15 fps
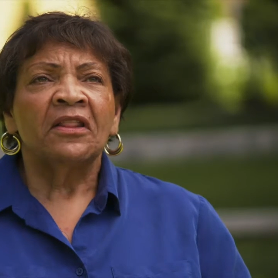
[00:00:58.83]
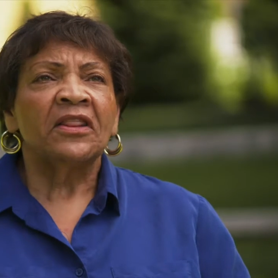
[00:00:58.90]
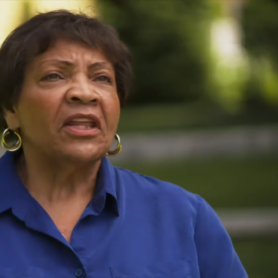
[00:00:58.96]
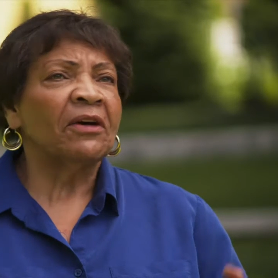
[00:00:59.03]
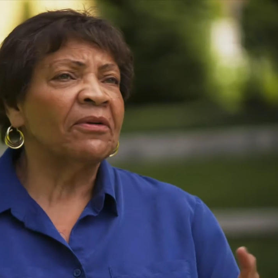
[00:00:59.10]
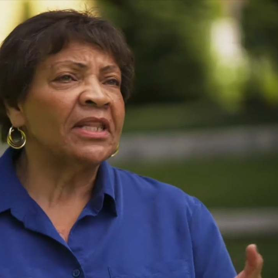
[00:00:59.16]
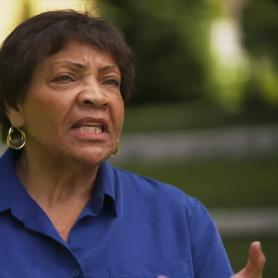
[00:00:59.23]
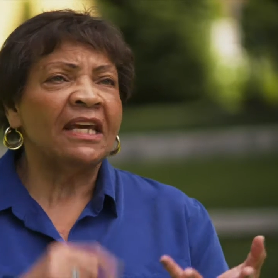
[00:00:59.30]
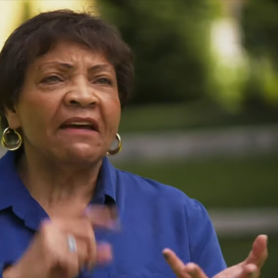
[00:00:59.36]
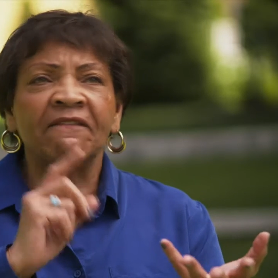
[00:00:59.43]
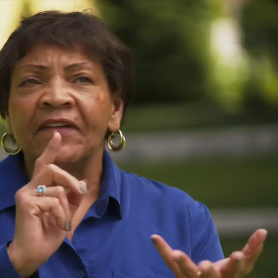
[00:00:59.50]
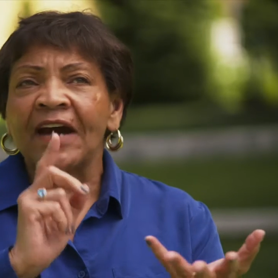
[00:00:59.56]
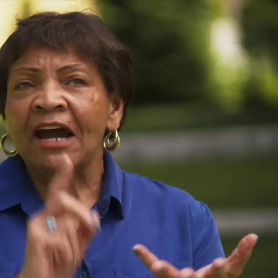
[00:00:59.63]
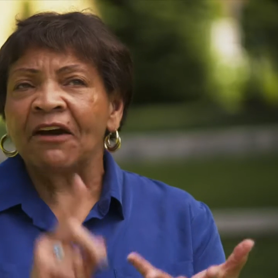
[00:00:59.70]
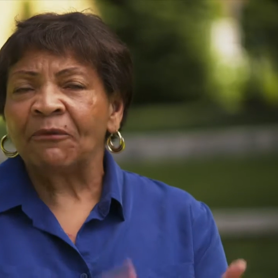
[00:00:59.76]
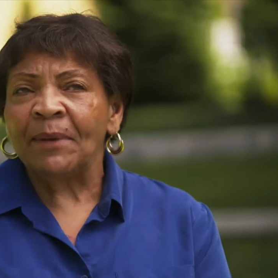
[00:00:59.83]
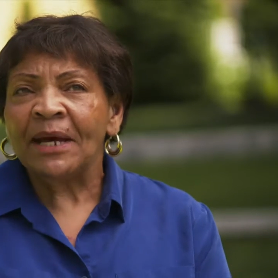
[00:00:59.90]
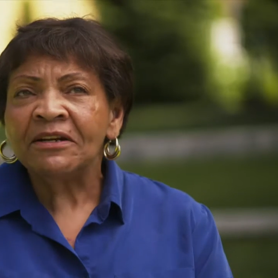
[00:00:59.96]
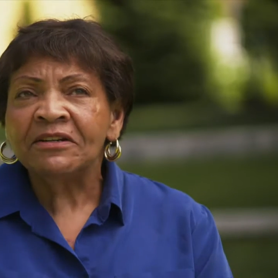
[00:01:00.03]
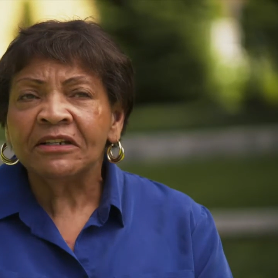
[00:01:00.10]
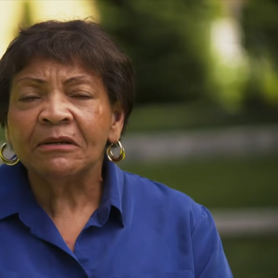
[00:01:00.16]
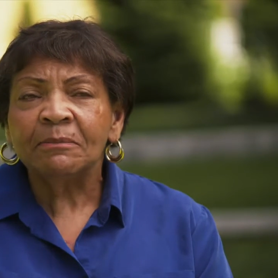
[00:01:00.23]
There were the
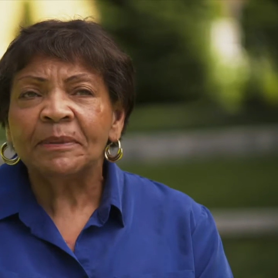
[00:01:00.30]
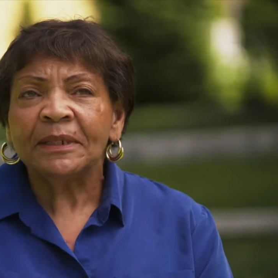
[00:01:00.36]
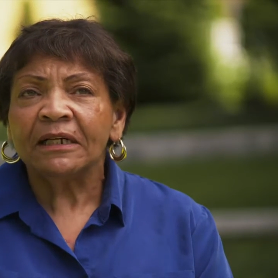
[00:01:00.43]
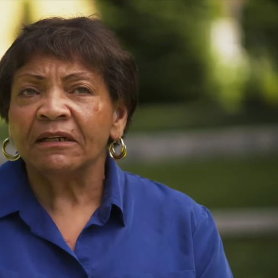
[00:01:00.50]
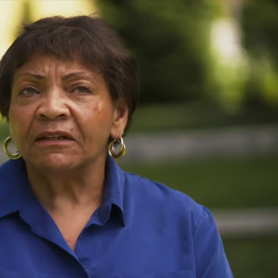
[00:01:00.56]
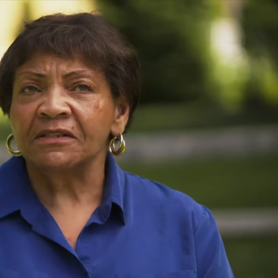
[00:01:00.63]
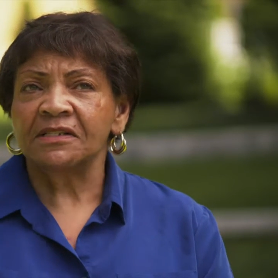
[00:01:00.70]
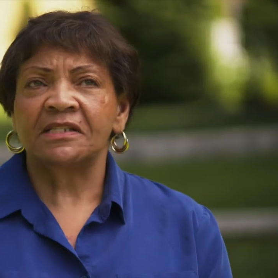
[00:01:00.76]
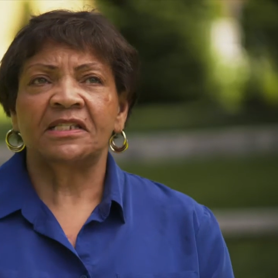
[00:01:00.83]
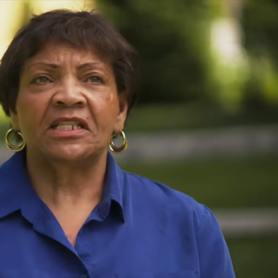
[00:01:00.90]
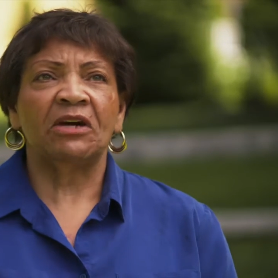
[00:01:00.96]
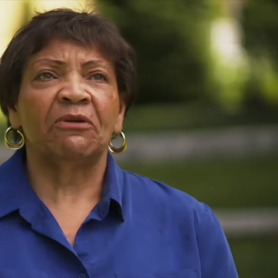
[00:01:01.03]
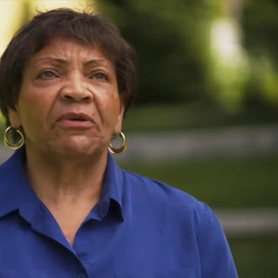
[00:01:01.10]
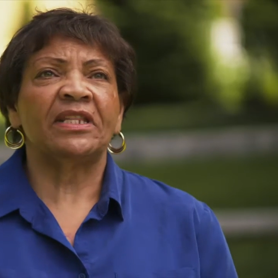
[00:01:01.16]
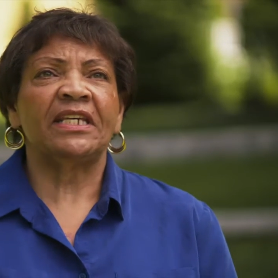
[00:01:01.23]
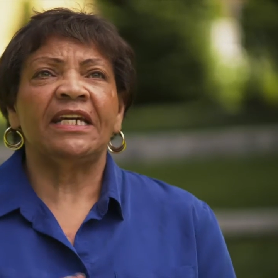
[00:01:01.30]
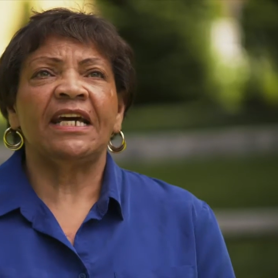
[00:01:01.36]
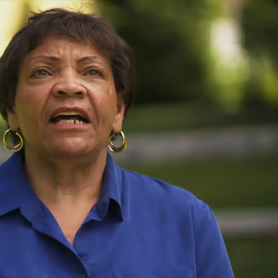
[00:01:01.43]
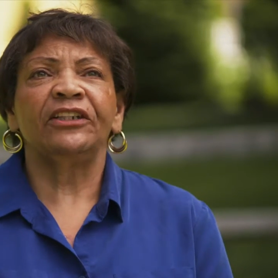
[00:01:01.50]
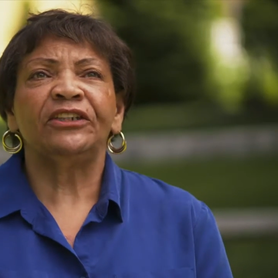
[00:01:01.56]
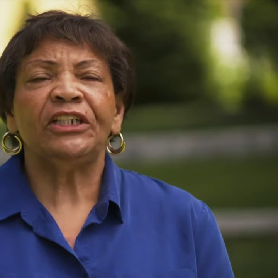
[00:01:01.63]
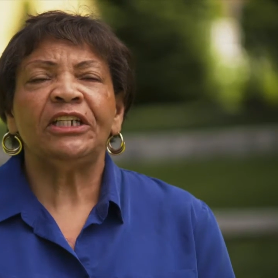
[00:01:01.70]
environmental bills, there were the
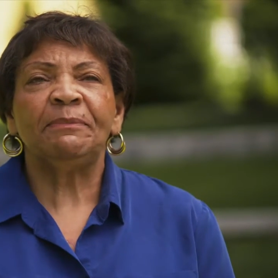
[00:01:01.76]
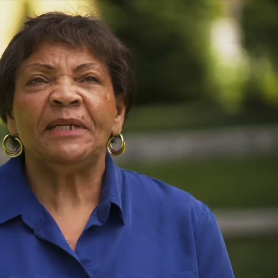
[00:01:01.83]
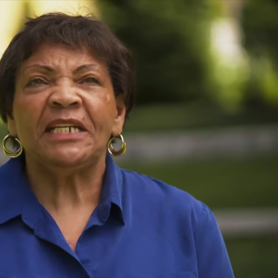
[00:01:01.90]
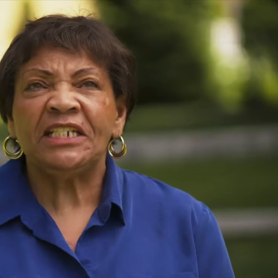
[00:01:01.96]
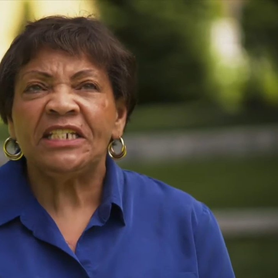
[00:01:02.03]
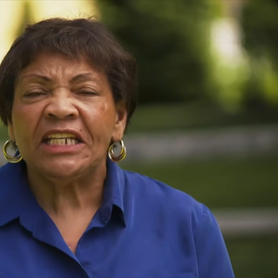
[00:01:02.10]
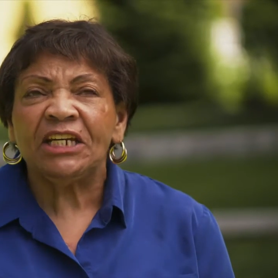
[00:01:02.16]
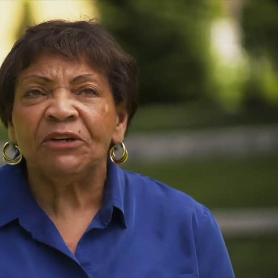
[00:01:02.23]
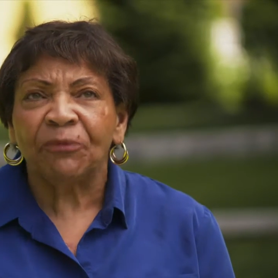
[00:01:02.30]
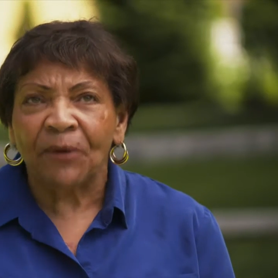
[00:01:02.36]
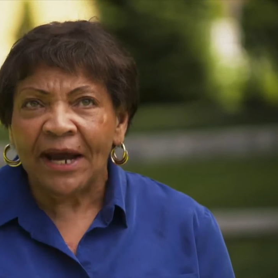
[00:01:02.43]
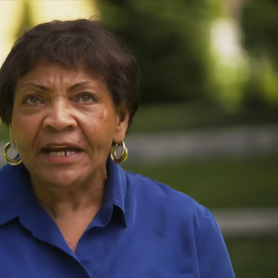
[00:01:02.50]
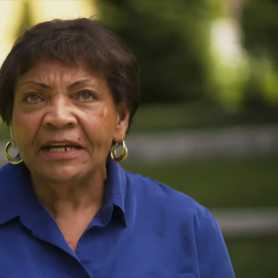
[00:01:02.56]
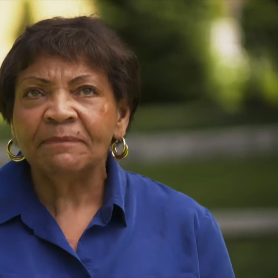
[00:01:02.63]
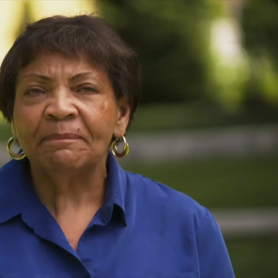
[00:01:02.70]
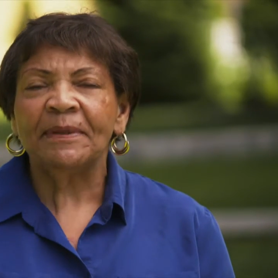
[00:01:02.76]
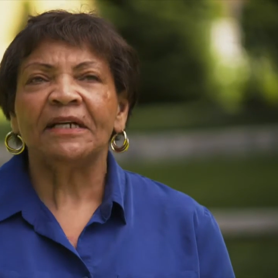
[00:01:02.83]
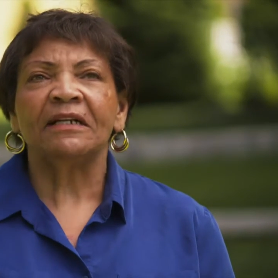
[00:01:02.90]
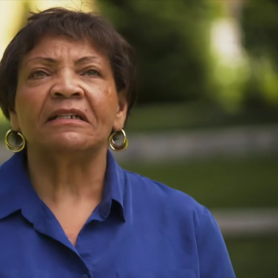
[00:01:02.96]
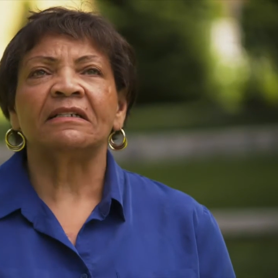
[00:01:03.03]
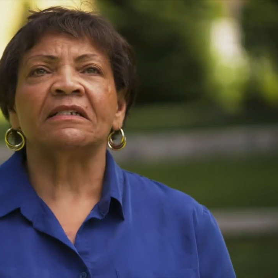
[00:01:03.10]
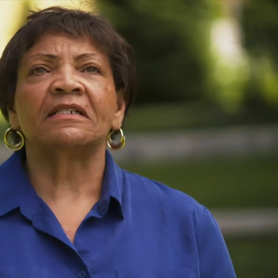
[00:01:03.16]
LGBT right
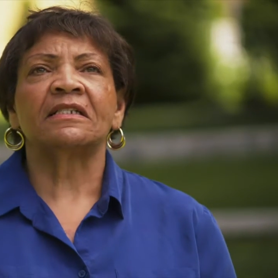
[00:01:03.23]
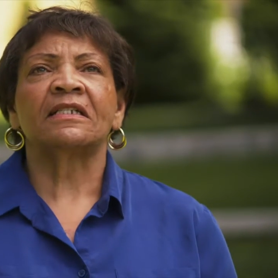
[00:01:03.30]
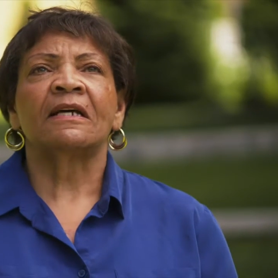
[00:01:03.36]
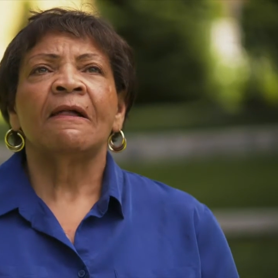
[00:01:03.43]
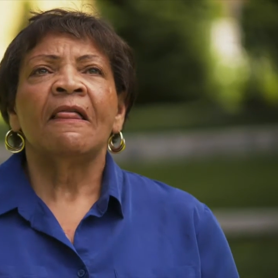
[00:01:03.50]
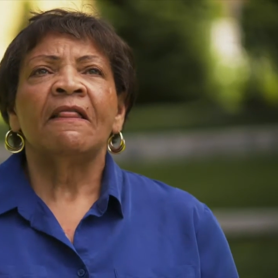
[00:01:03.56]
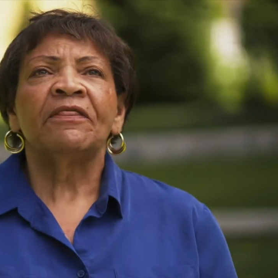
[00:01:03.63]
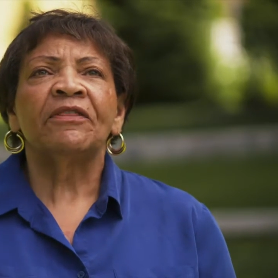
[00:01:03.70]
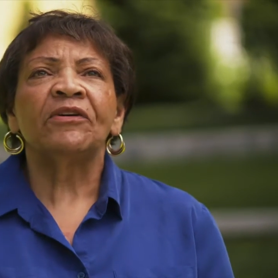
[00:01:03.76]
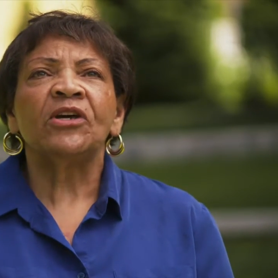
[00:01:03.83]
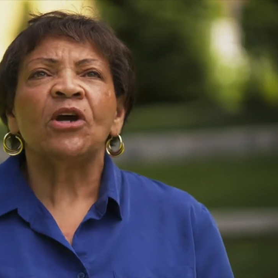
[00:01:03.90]
bills, the